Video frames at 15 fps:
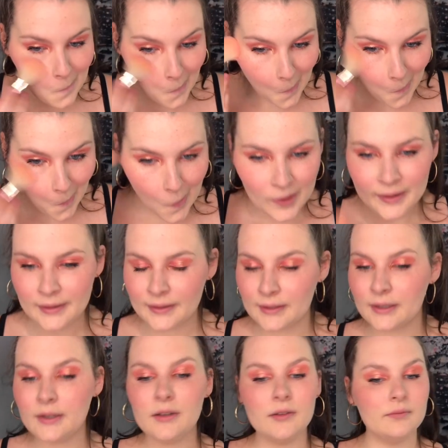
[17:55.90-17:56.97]

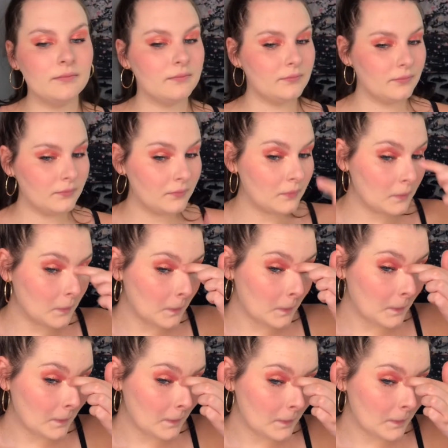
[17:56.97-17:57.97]
Nothing is said.